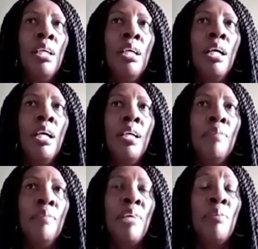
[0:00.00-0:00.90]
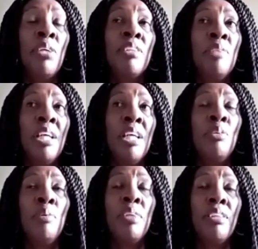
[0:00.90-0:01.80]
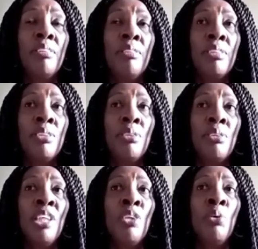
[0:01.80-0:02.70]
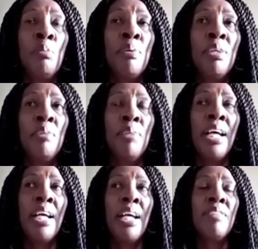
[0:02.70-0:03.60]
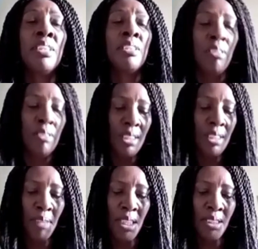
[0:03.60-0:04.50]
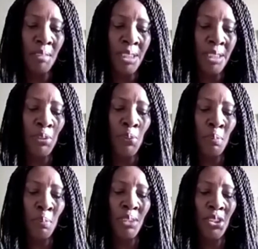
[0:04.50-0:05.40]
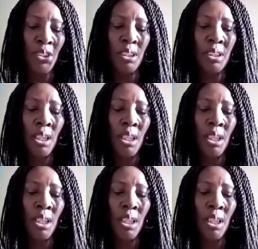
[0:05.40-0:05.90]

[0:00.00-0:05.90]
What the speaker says: I know we're going to go talk in corporate, but I have this concept that sometimes corporations